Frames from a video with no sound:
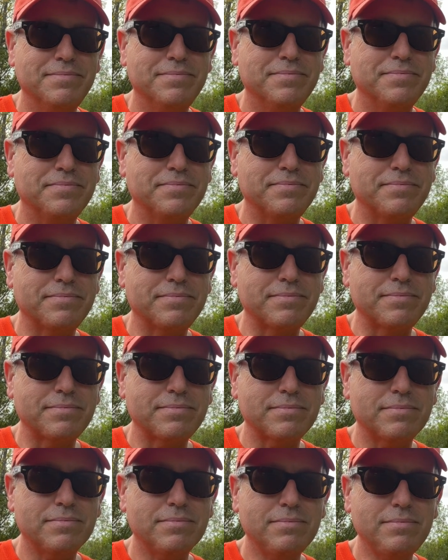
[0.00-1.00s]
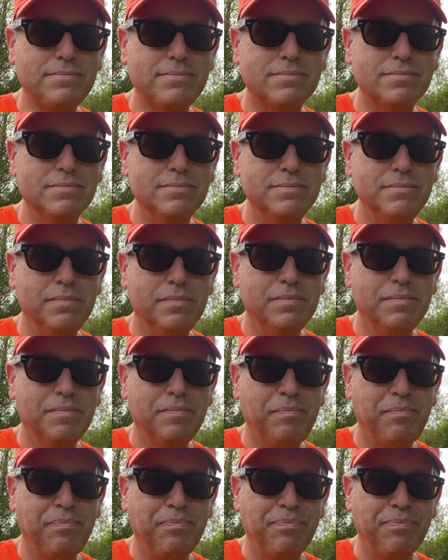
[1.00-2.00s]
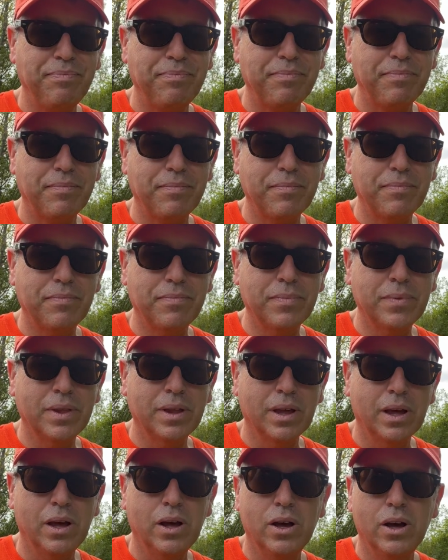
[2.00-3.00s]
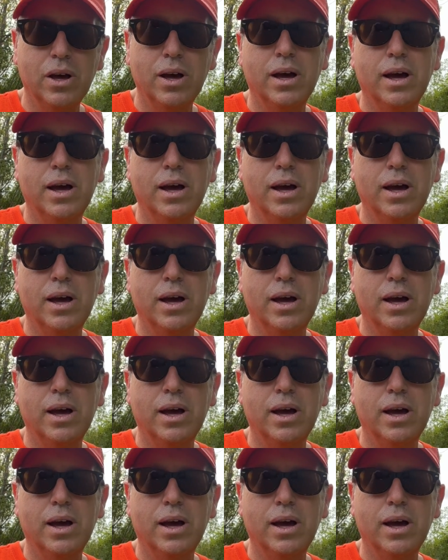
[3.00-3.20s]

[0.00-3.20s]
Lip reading: (silence)